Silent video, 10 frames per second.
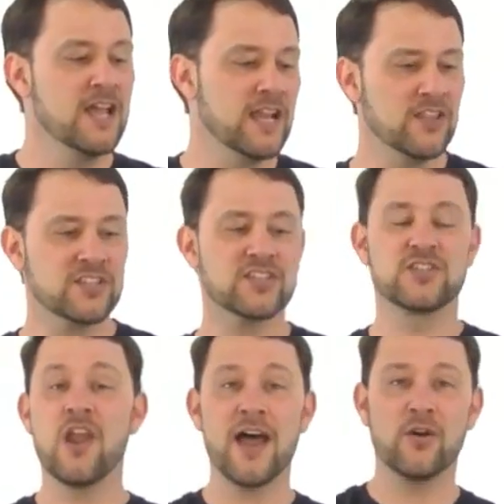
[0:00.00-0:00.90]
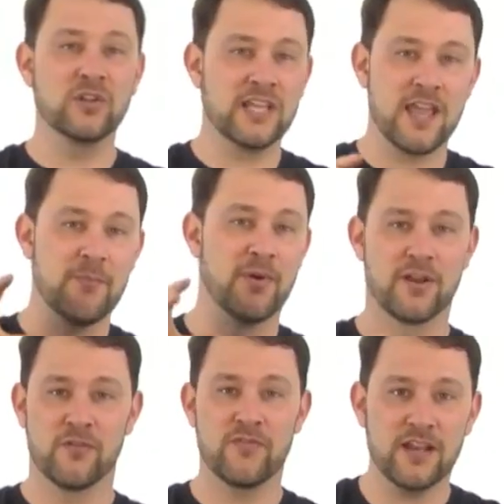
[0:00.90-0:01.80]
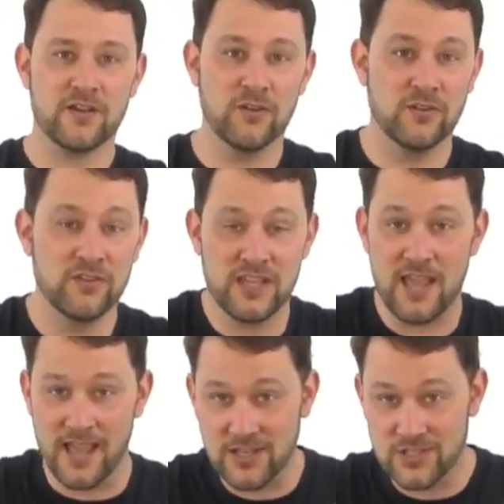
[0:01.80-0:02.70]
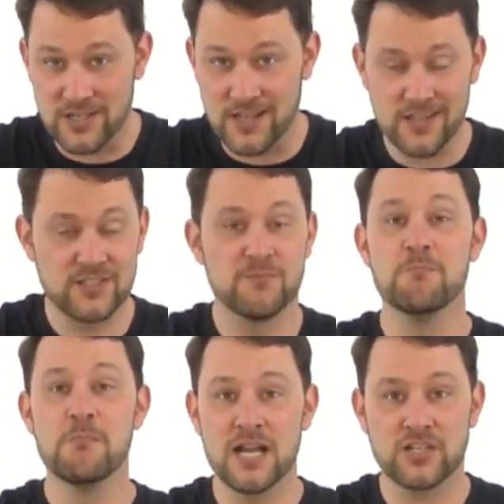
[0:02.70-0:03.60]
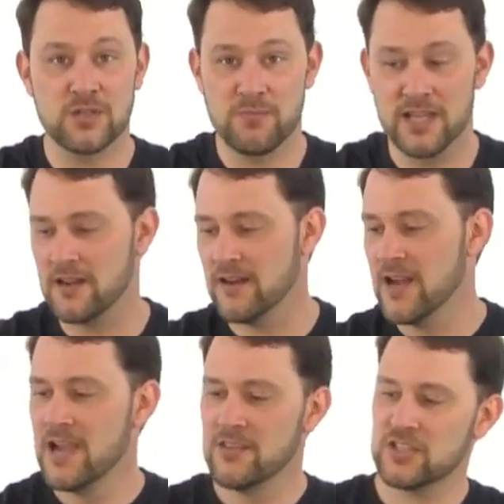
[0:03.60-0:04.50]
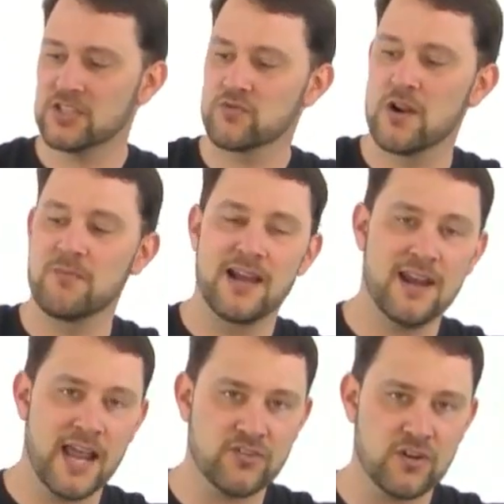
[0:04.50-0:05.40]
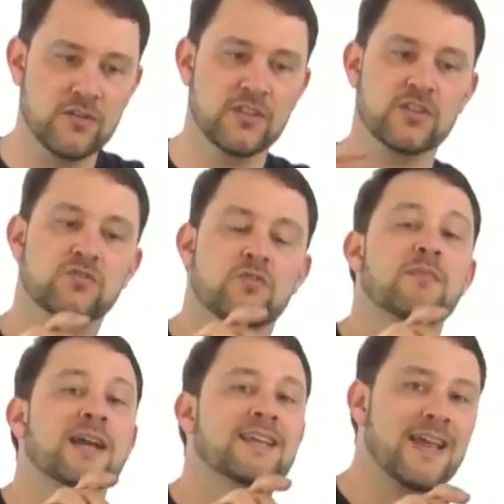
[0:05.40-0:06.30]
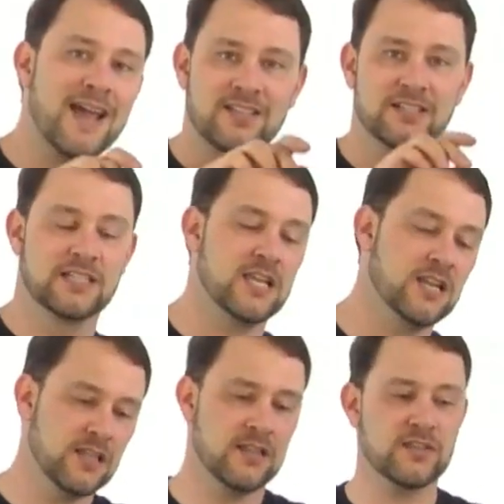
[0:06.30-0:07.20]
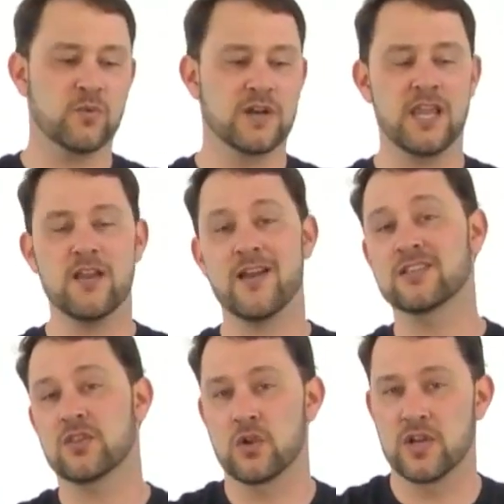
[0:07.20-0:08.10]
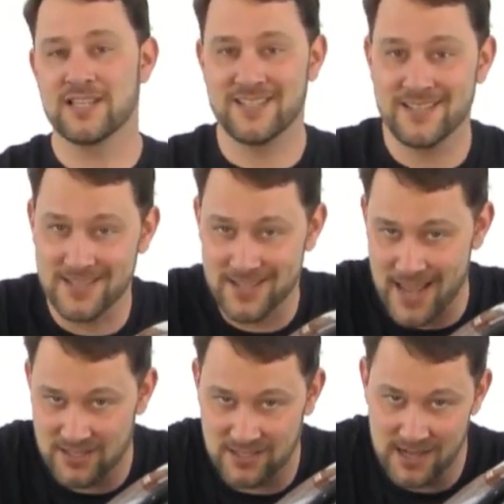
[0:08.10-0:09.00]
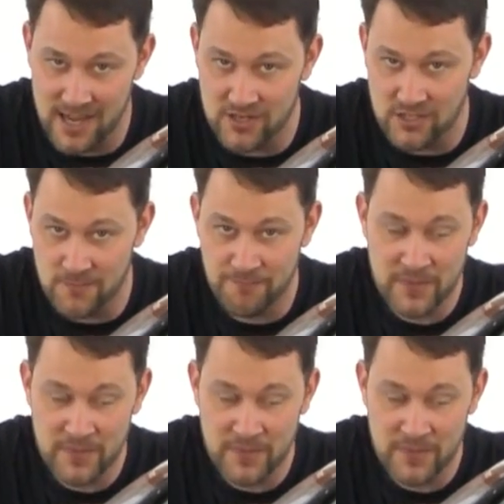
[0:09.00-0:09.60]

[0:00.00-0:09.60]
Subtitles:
Now, this is not only a bigger vehicle, the engine is much bigger. This is run by nitro, this is run by gasoline, and this one here has a 30cc gasoline engine.